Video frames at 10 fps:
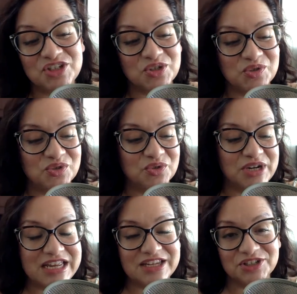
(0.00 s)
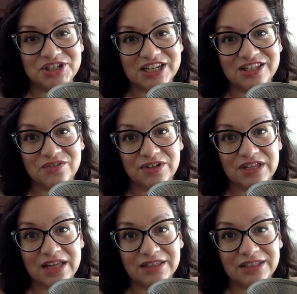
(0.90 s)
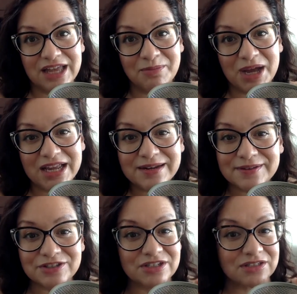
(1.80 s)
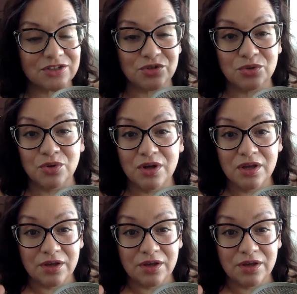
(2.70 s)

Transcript: to treat your chickens for scaly leg mite is just to